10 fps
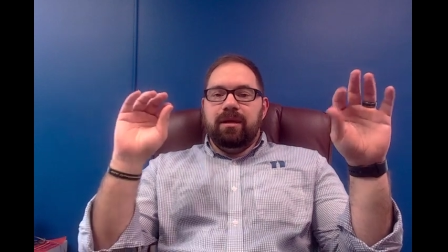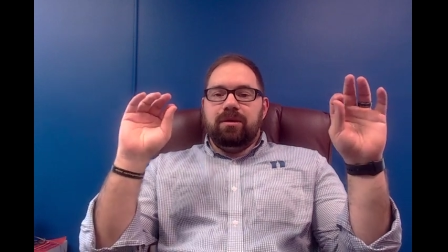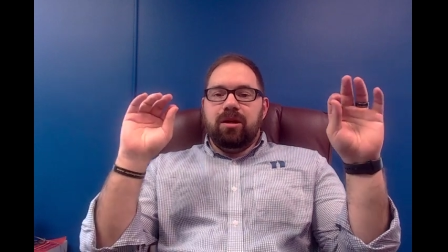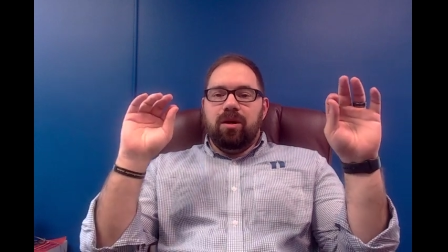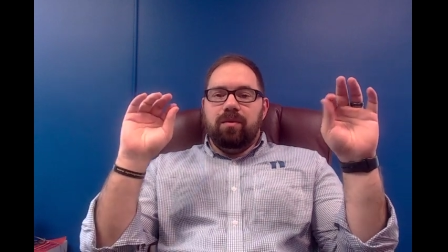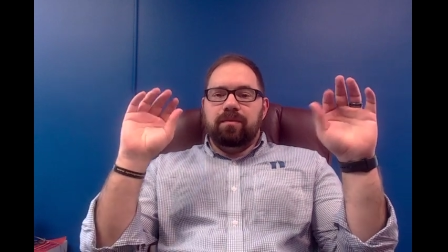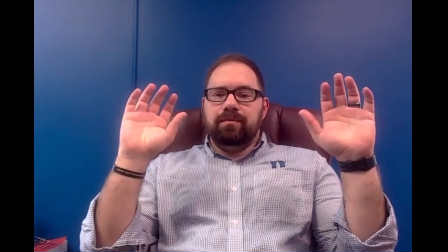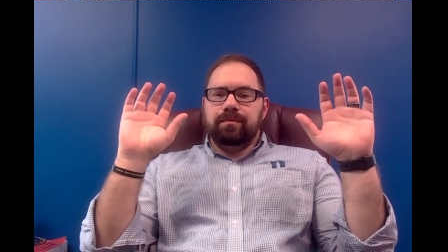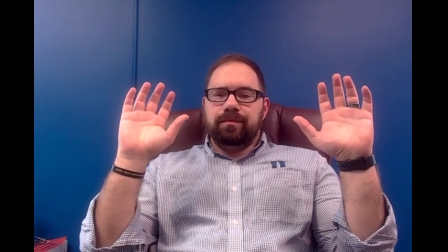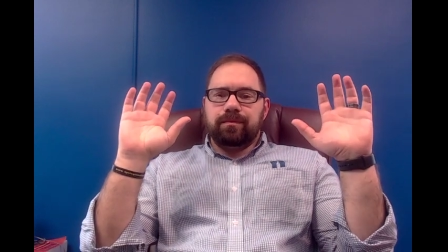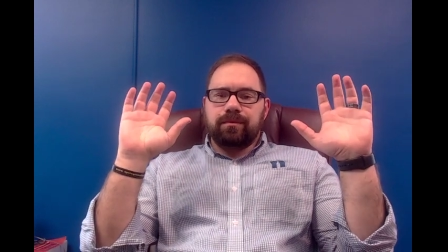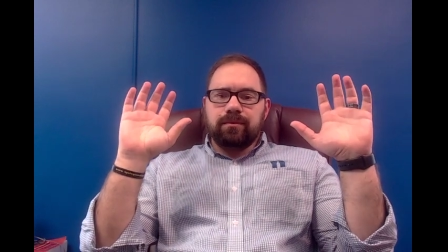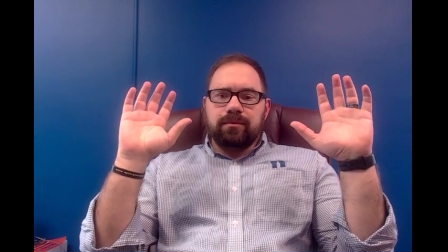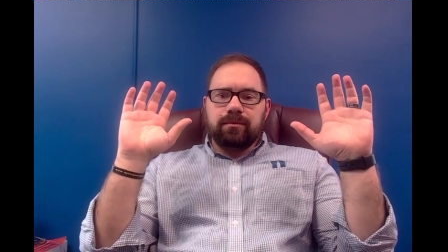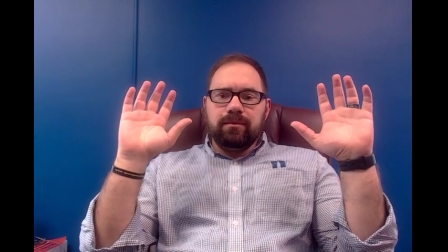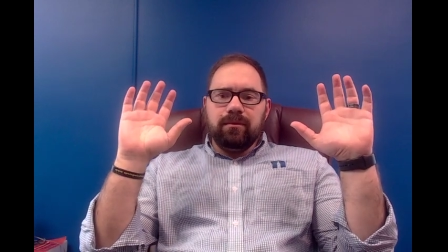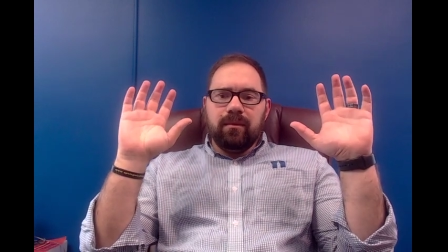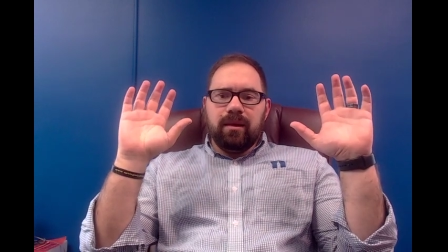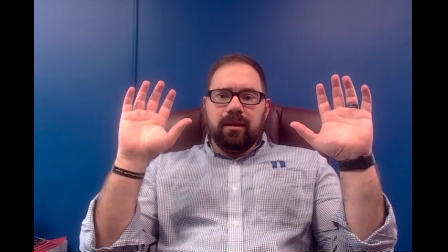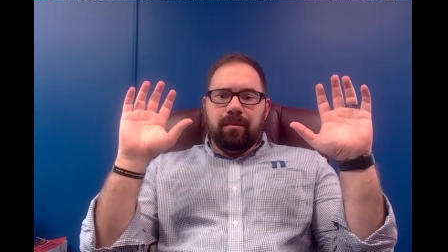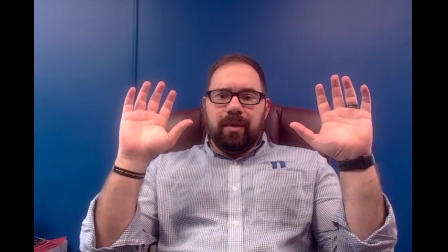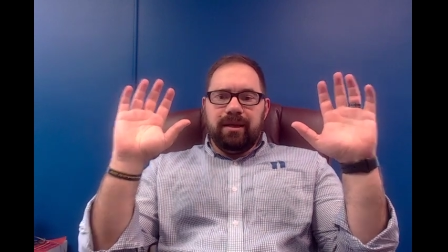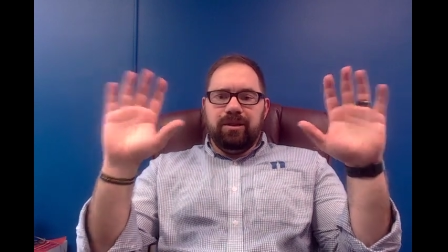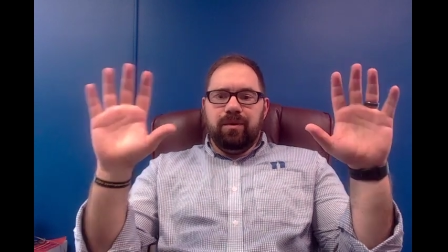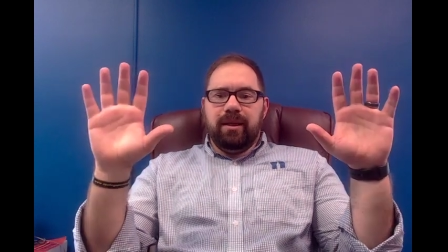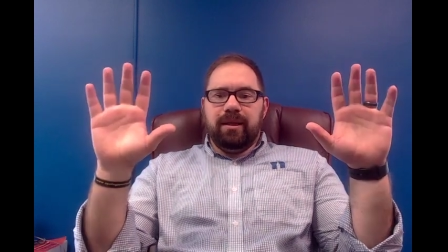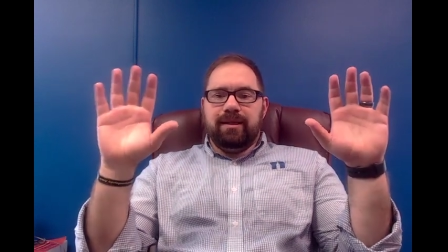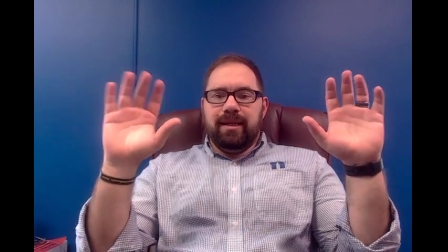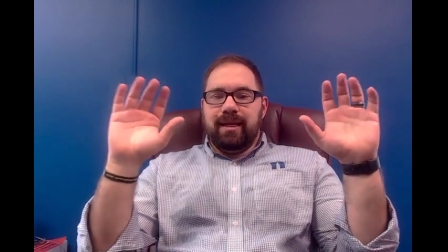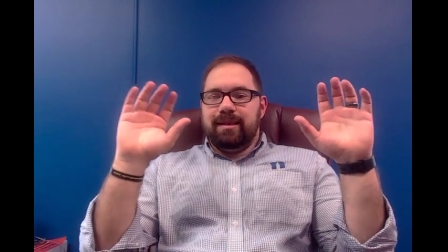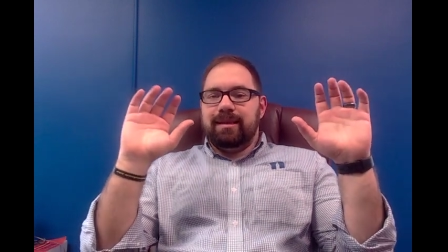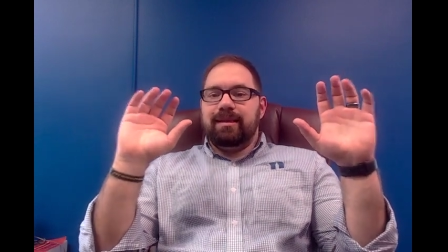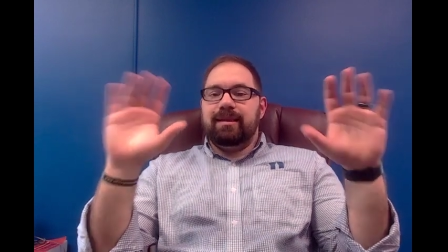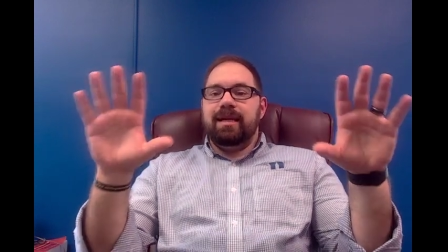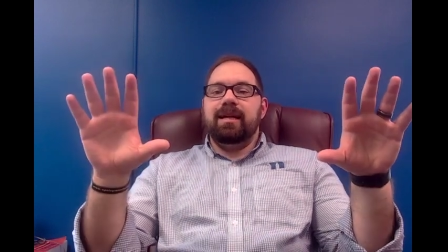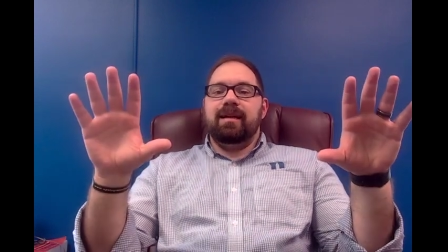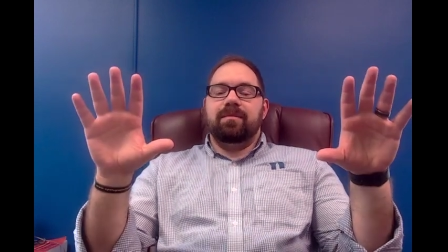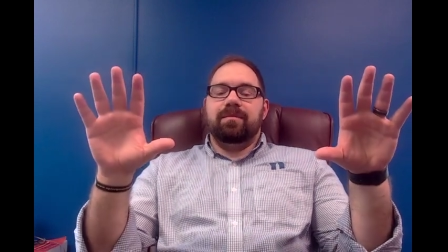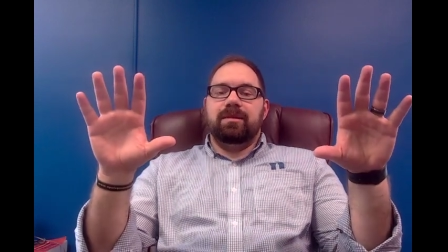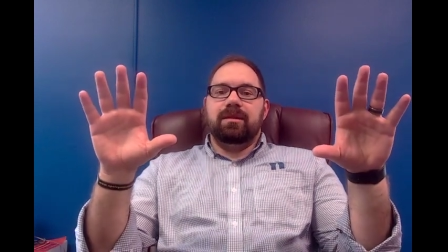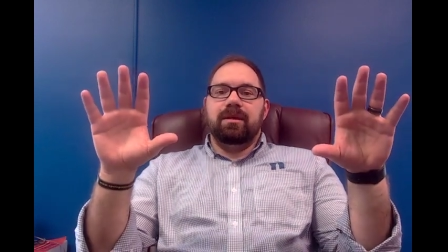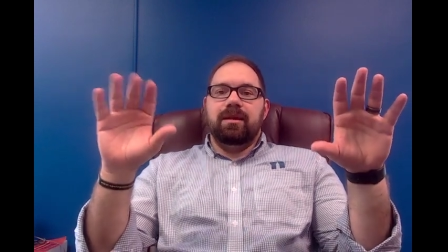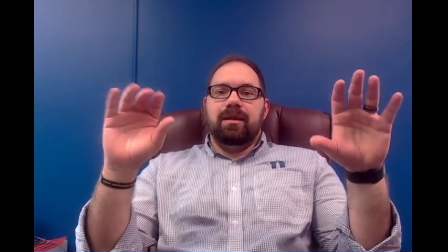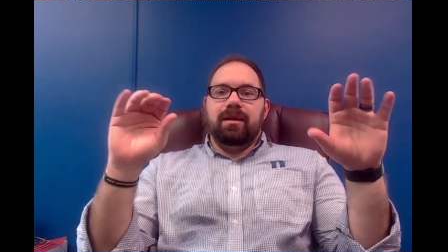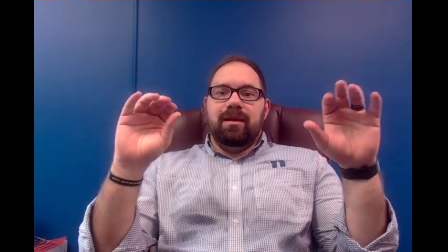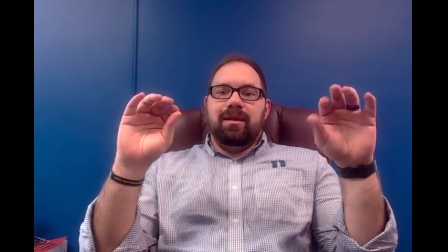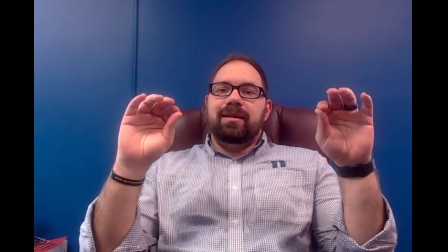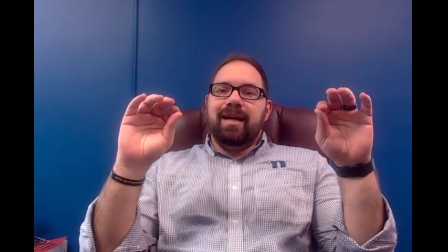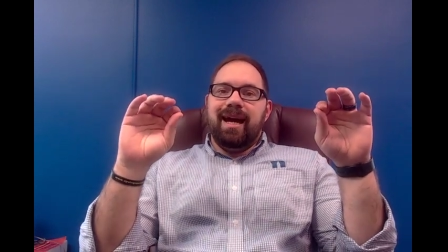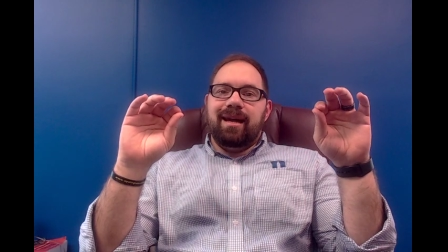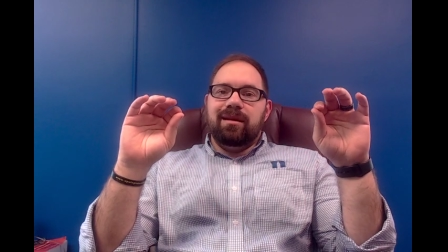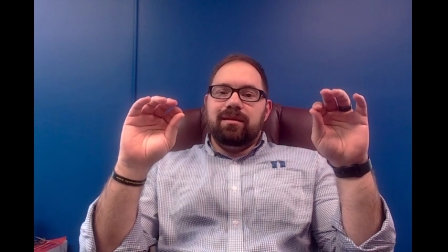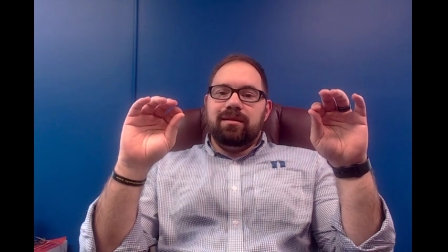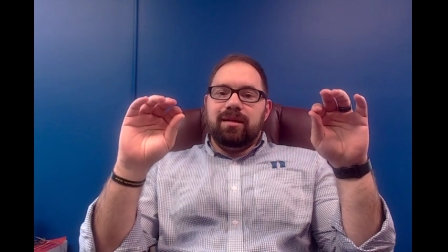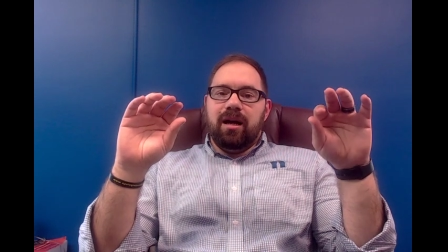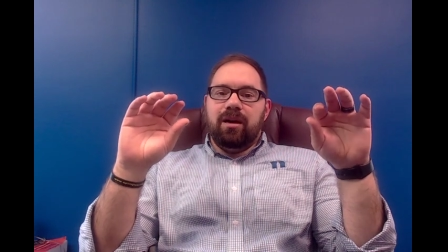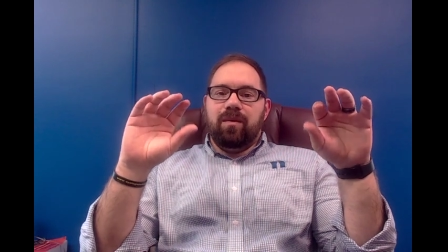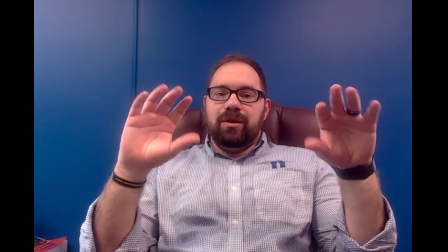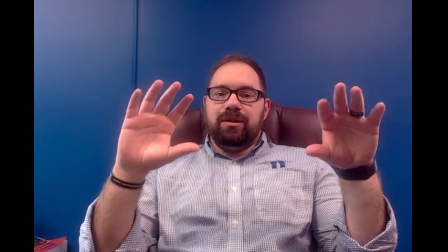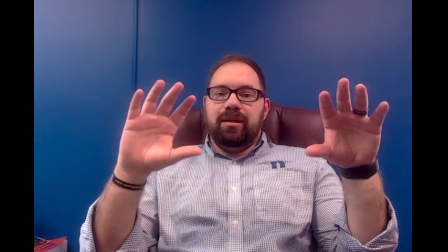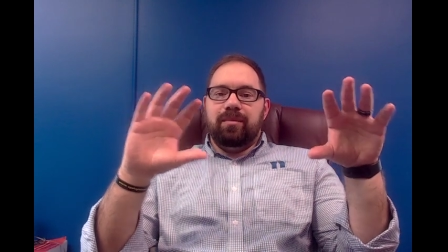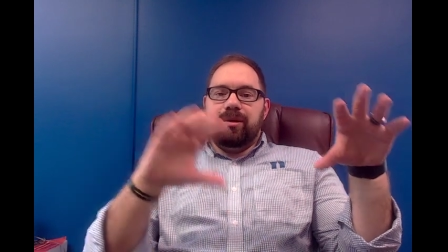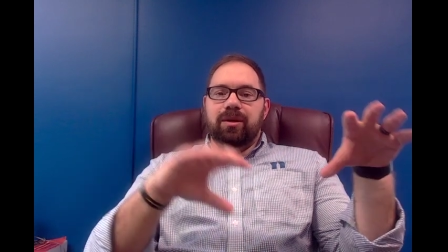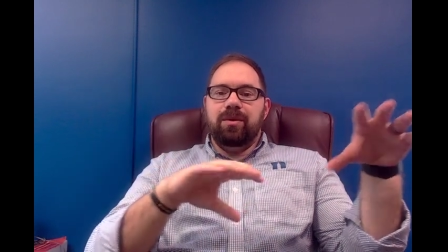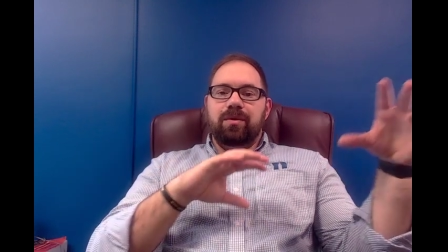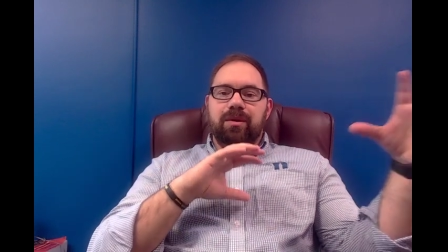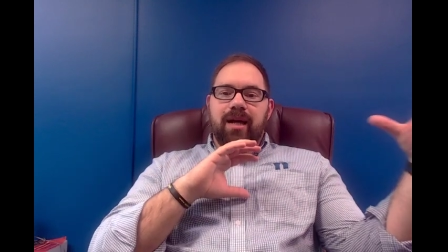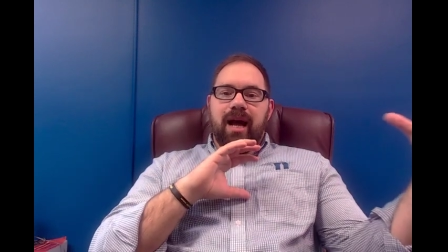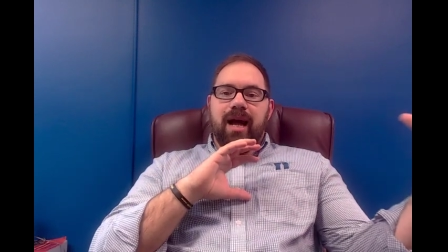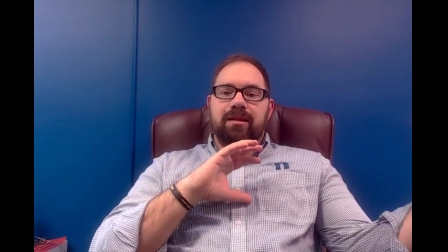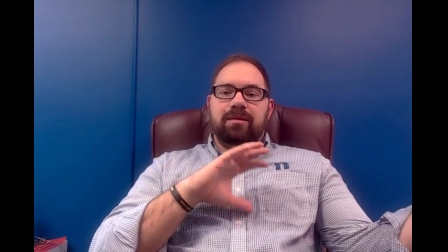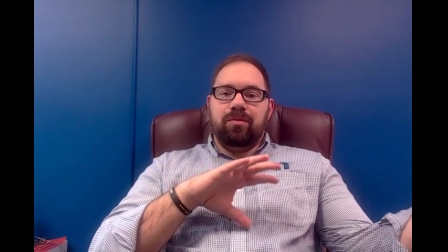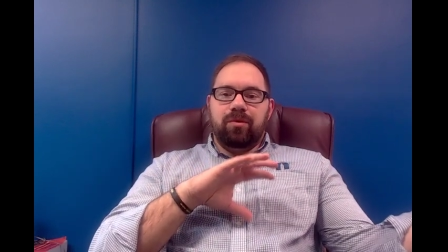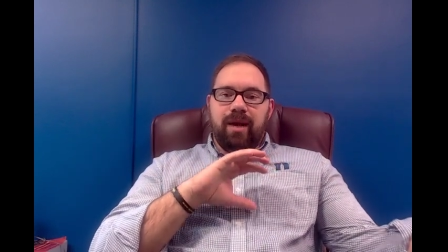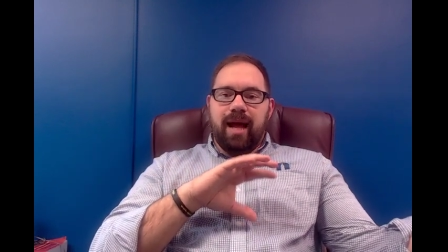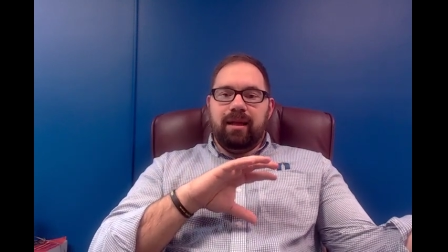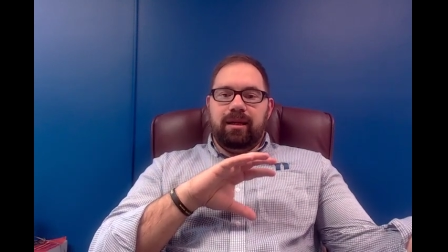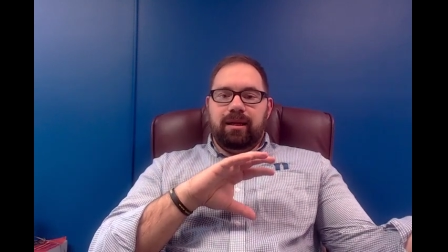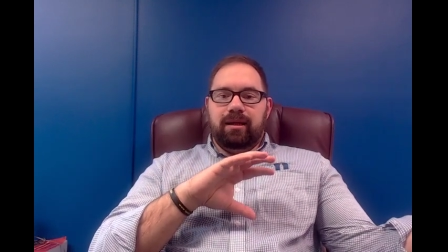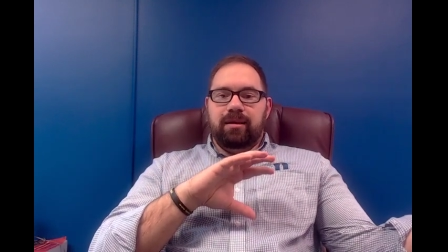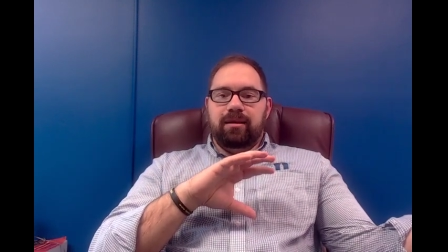So by doing this, it seems that Doug wants to impugn God's morality